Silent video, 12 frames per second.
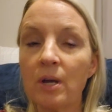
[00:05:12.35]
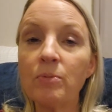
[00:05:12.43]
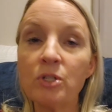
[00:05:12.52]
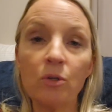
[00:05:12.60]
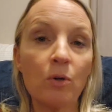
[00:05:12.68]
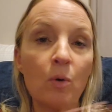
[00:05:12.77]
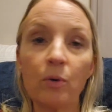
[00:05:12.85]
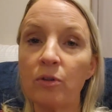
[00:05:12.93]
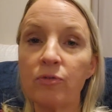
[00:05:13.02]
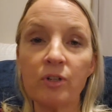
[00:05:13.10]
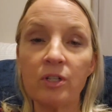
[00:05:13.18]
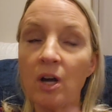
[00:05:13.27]
I'm still going to the
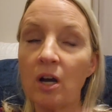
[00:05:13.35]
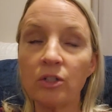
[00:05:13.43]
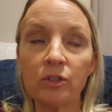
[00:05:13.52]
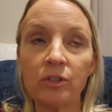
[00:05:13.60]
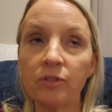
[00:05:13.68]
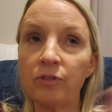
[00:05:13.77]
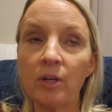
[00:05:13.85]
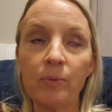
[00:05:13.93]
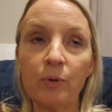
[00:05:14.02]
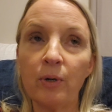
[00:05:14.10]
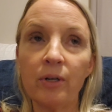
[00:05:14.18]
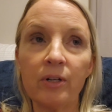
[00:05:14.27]
foot doctor in
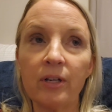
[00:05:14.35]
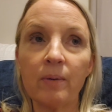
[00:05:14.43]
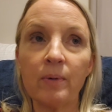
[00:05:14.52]
February.